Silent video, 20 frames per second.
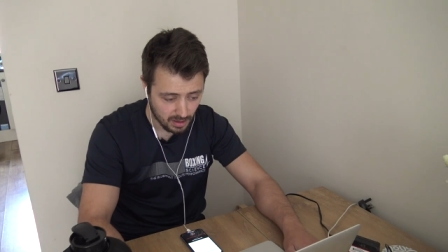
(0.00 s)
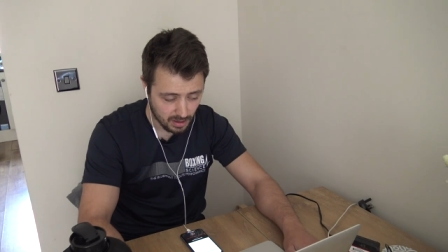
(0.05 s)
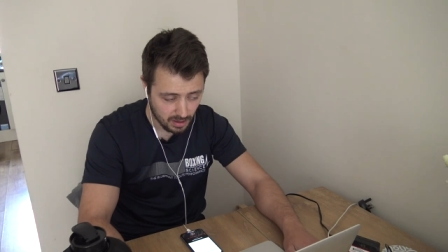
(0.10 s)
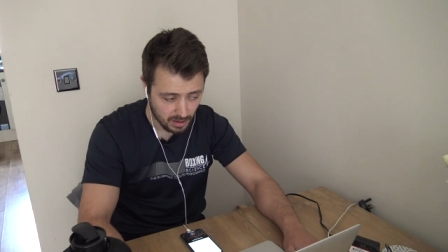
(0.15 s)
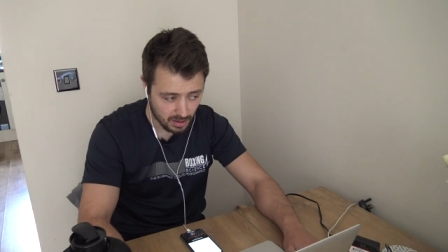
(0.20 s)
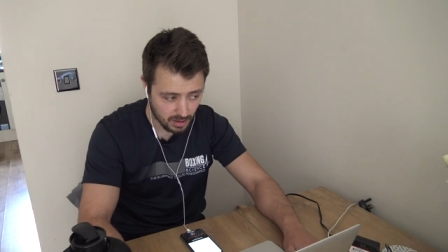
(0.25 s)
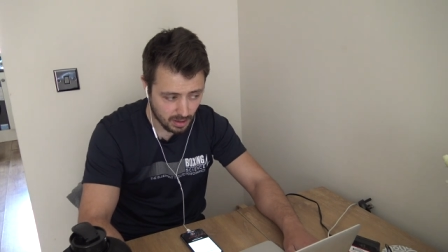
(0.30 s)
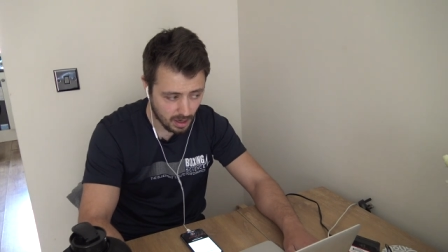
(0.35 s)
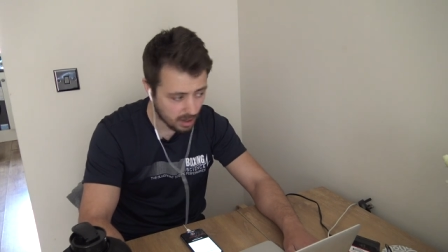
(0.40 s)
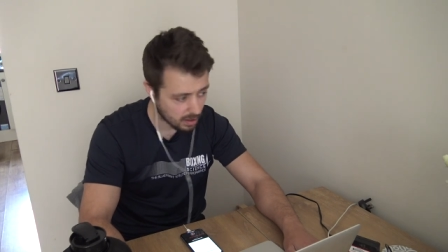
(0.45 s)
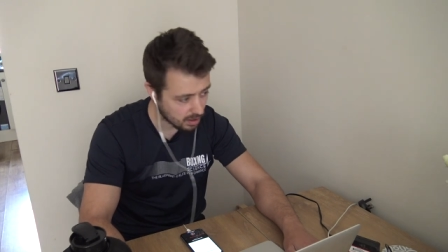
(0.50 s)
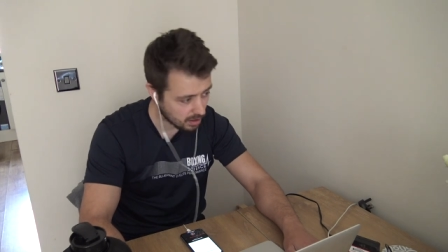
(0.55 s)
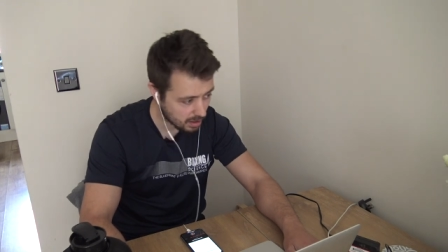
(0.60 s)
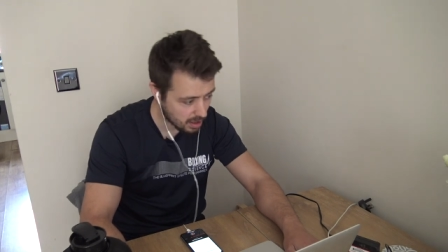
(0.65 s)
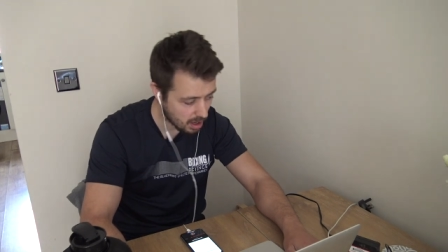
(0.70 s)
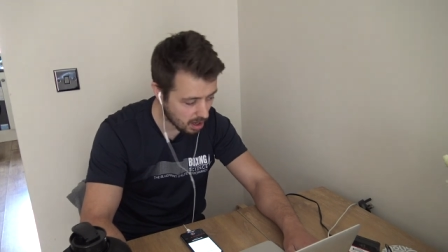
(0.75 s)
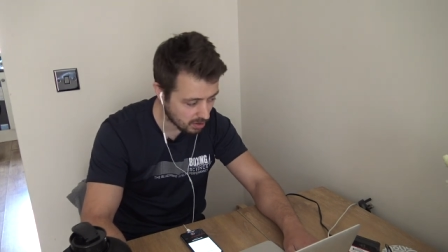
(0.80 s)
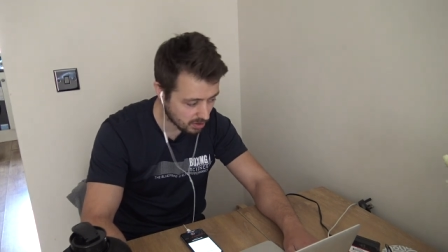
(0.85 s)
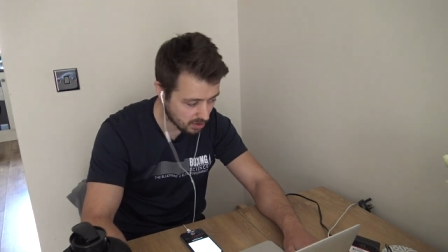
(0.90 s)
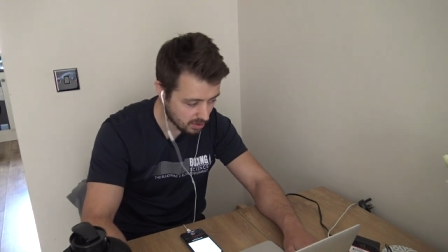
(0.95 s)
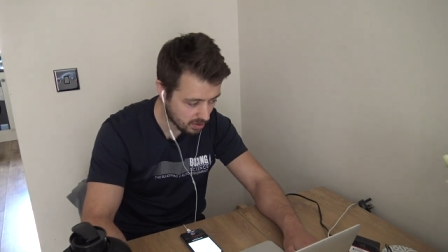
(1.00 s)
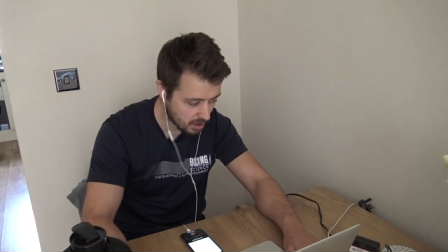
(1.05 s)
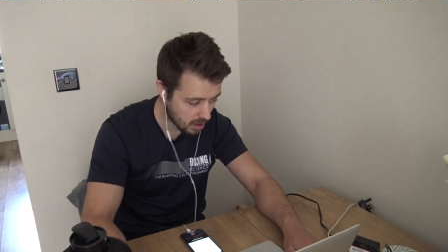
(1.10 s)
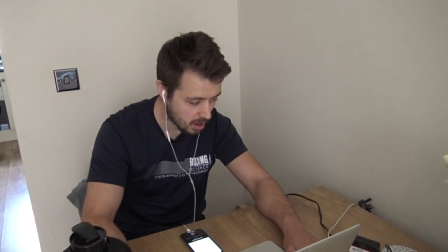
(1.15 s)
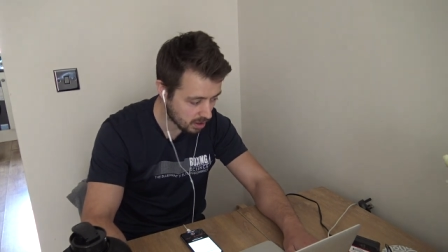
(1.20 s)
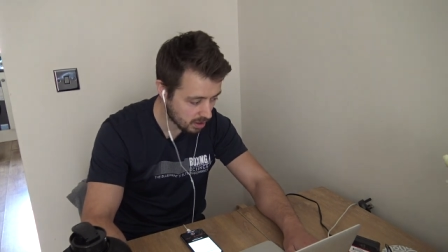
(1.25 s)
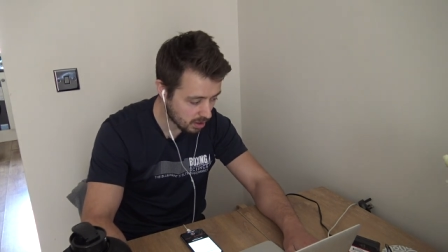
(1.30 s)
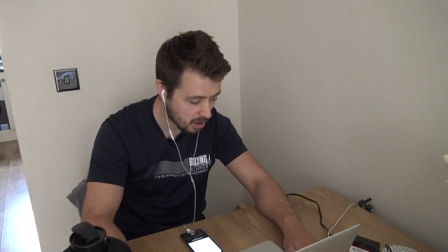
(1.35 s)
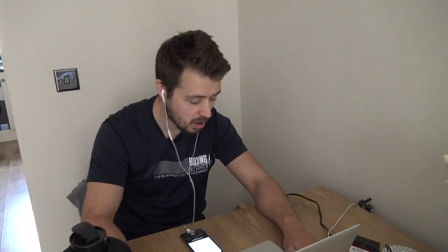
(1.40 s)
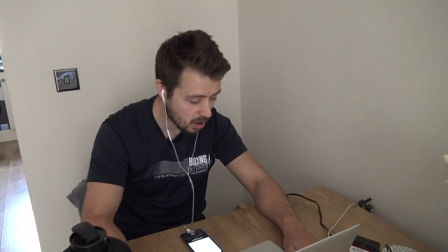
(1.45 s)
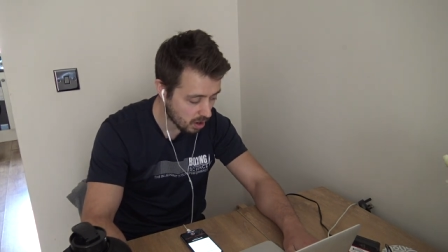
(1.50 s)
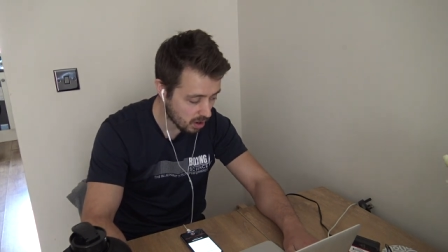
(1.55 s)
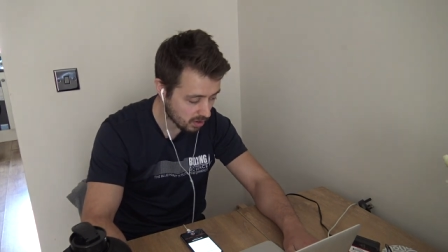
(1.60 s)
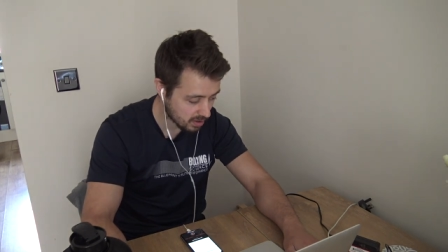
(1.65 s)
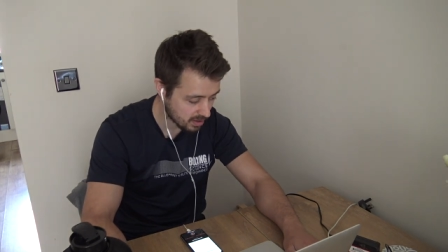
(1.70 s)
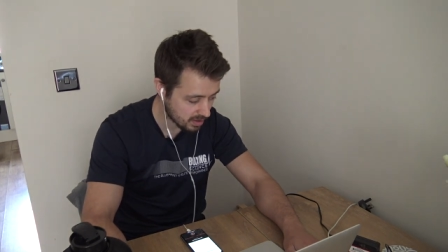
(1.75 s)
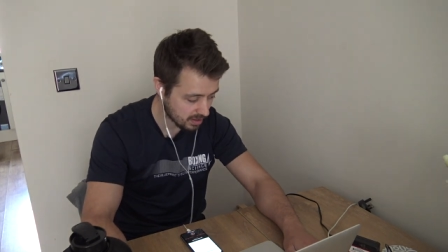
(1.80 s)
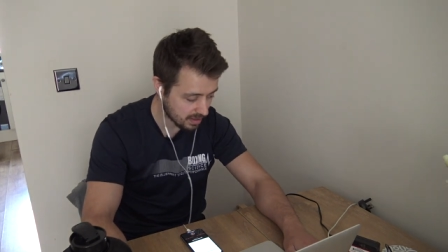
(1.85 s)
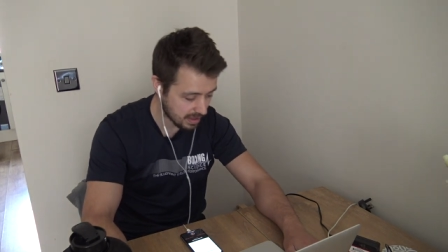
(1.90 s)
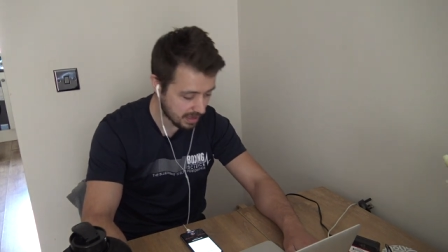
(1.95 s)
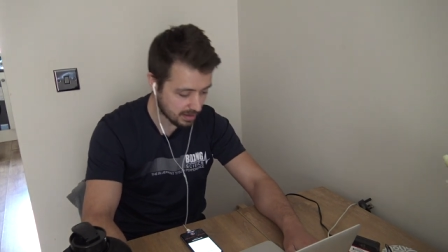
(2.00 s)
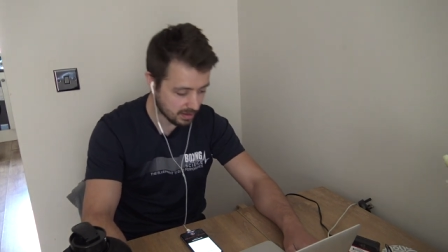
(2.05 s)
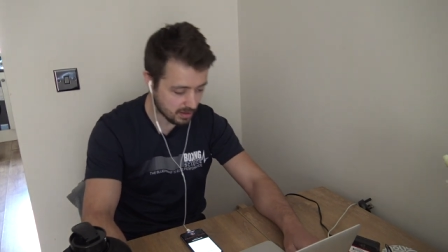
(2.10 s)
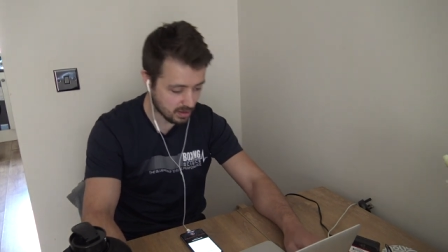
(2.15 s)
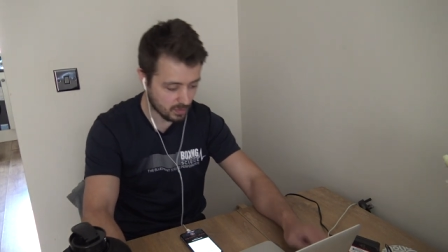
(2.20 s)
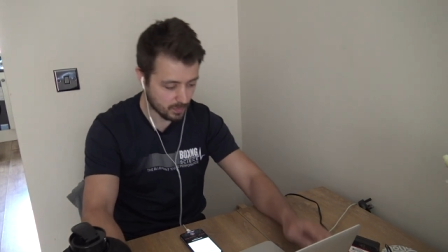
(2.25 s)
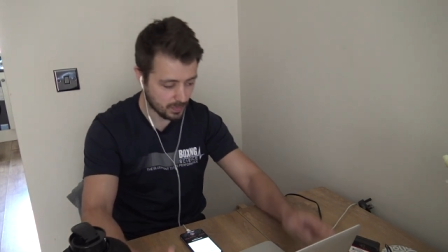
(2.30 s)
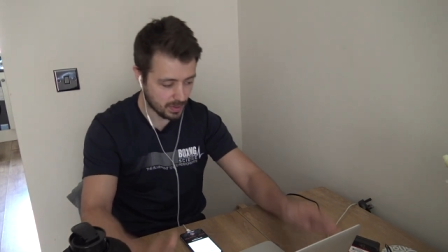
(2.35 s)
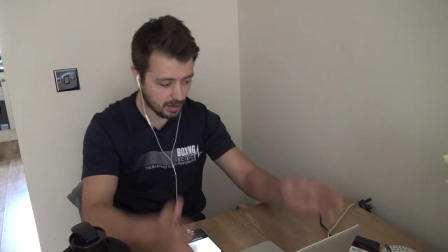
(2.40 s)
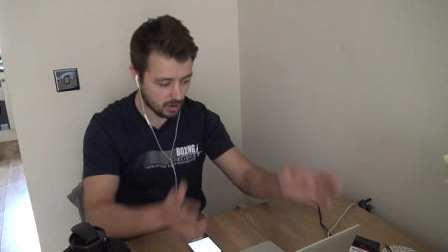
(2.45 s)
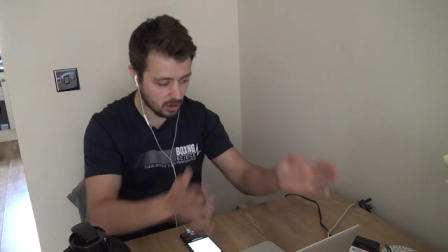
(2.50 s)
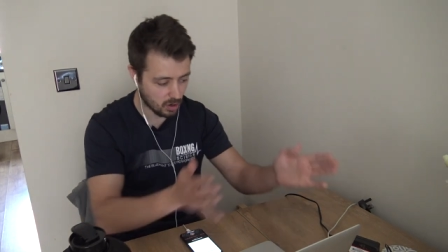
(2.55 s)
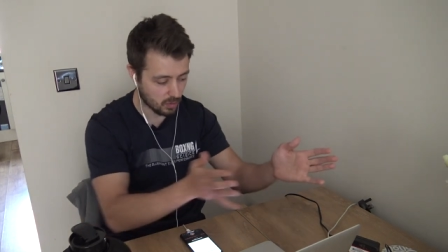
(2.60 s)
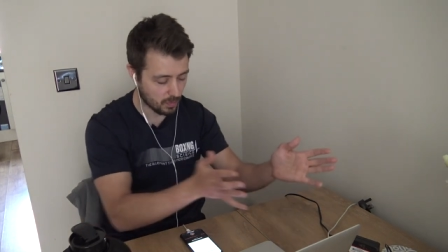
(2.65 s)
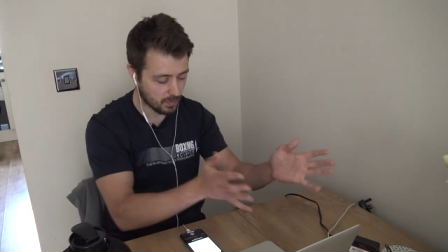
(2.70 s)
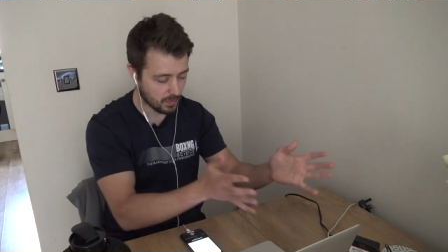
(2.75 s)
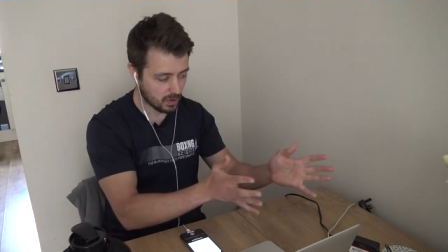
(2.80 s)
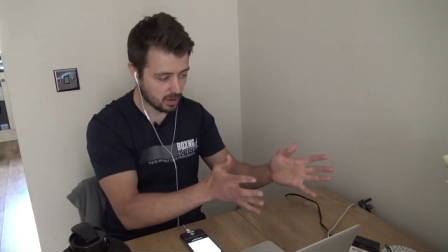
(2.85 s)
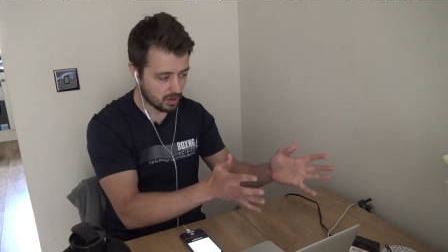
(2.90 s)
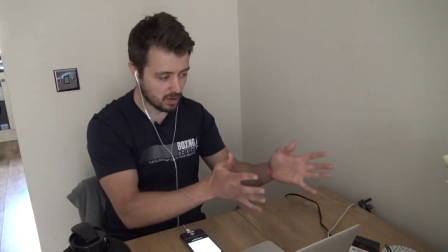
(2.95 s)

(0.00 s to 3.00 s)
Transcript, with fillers: You, you can't just go on a course and then just pick up